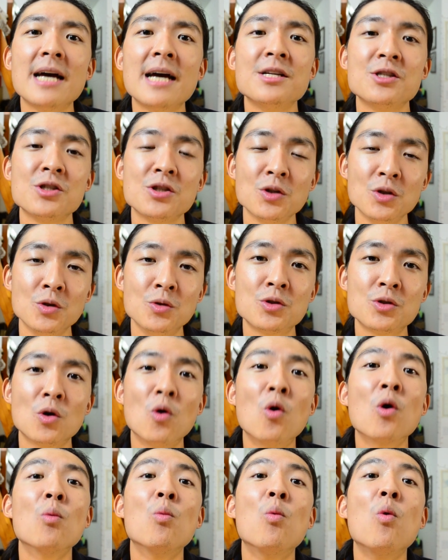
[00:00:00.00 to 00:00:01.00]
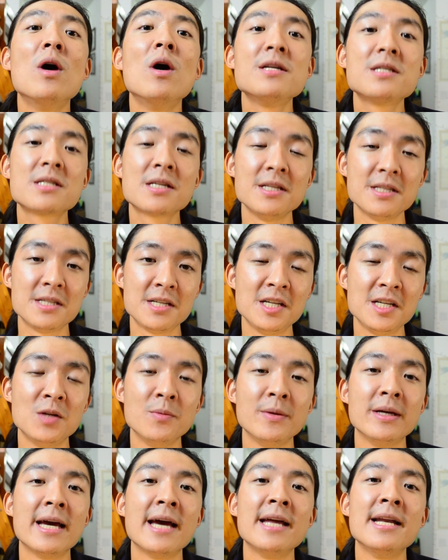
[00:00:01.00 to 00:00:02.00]
as usual, or was
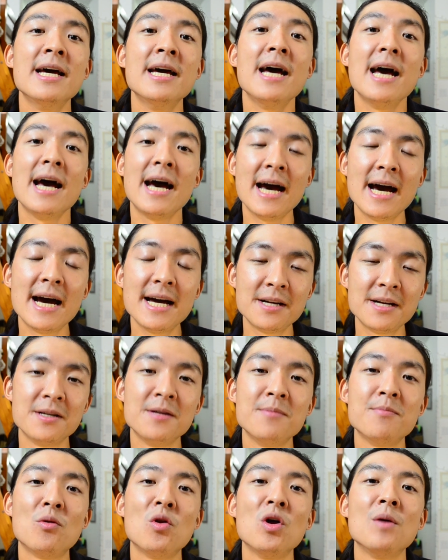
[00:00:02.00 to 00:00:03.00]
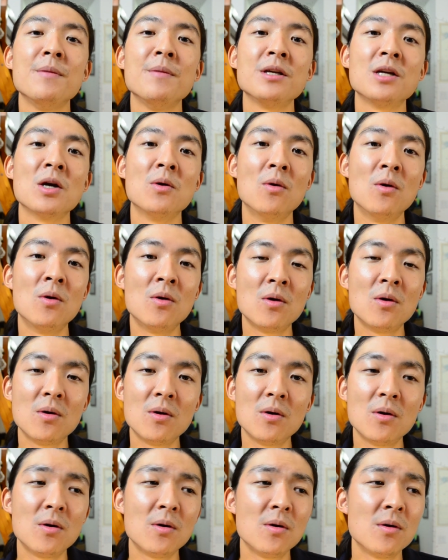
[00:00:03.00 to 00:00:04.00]
continuing and had unemployment go
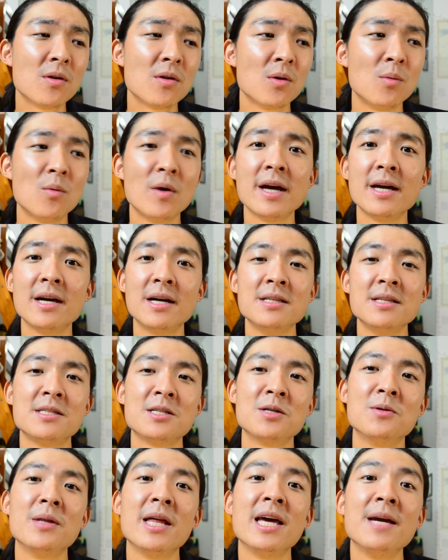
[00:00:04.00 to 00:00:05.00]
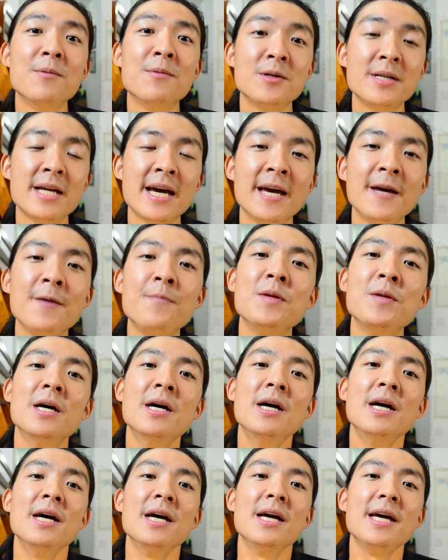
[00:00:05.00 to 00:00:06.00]
all the way until Labor Day,
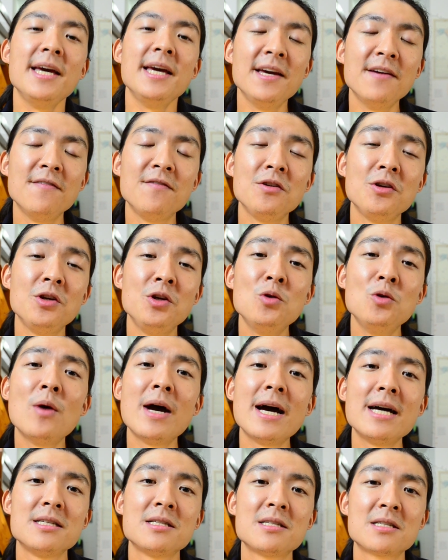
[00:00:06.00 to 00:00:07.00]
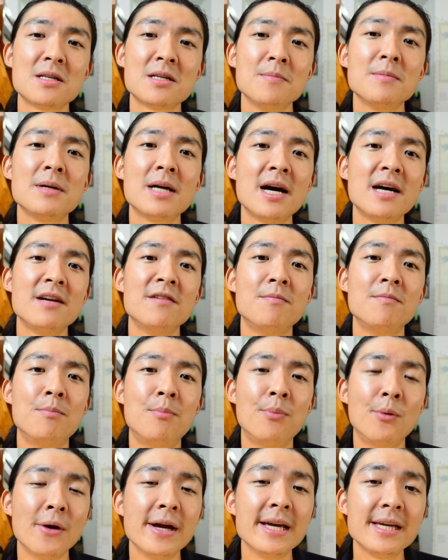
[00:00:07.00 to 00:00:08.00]
if you had some kind of
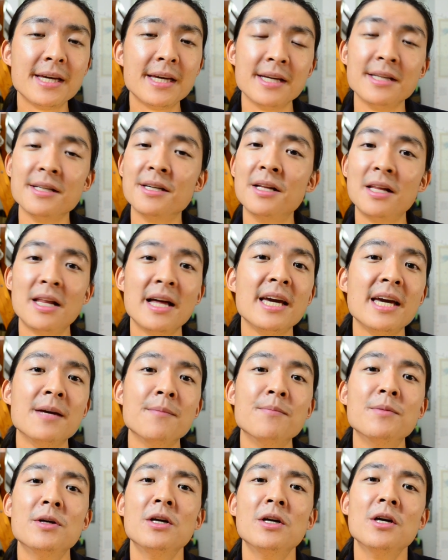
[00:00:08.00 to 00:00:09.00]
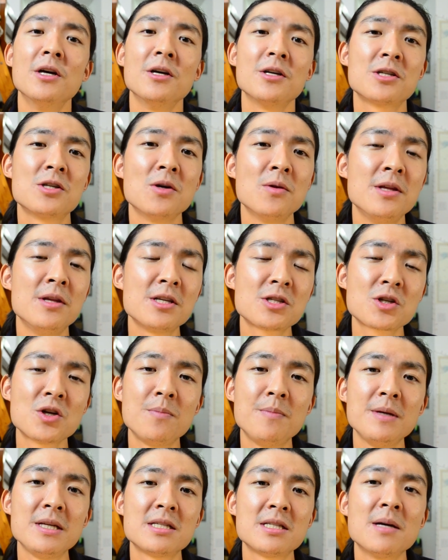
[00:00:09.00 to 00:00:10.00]
break in claim. So this
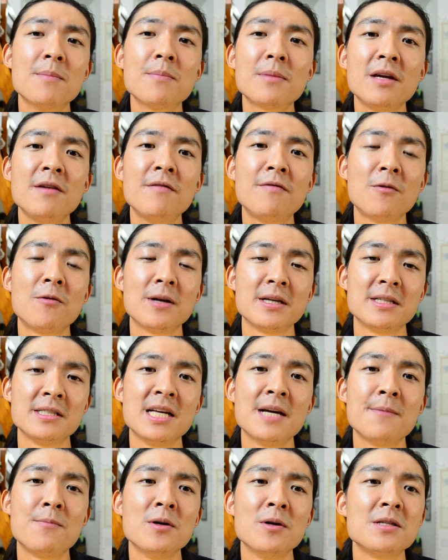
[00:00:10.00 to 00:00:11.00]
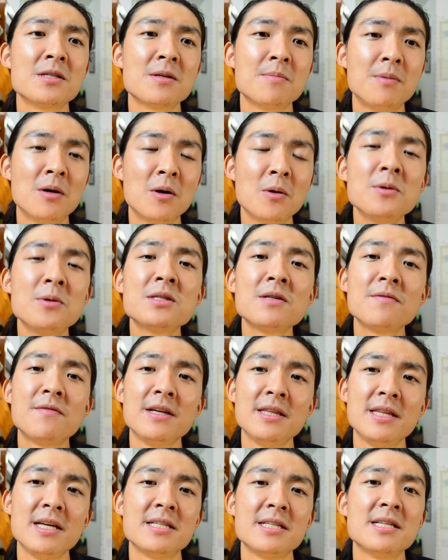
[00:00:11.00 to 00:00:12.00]
could be something, for example, and
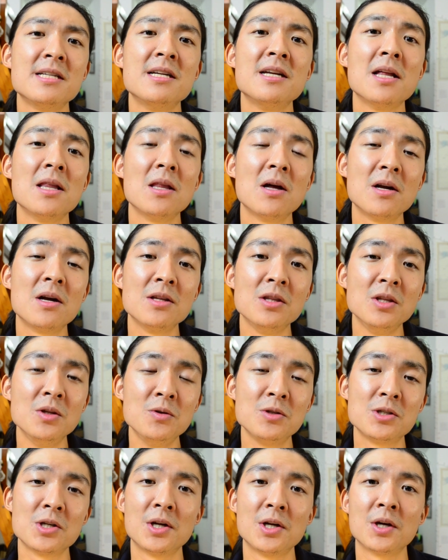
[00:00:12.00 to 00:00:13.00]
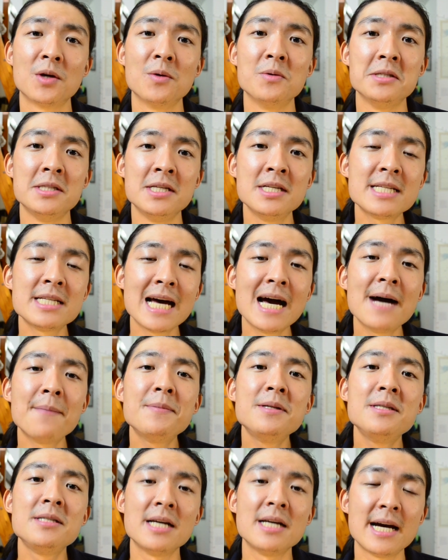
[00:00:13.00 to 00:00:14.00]
supposedly they said in a lot of news articles, this
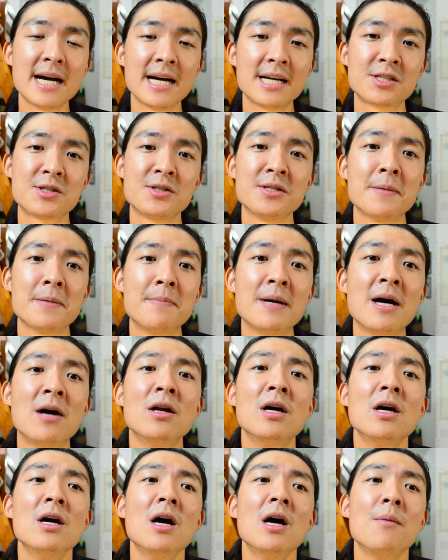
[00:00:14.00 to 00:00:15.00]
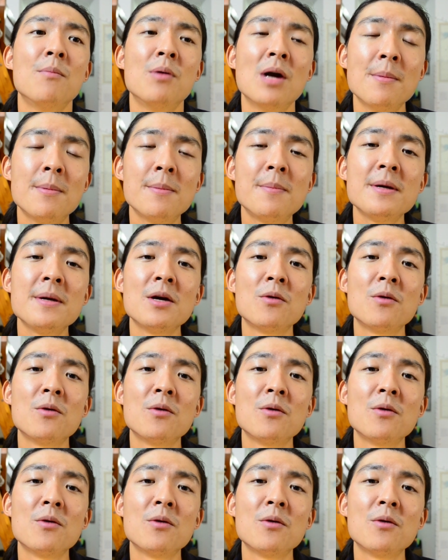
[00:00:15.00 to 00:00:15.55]
happened to actually about probably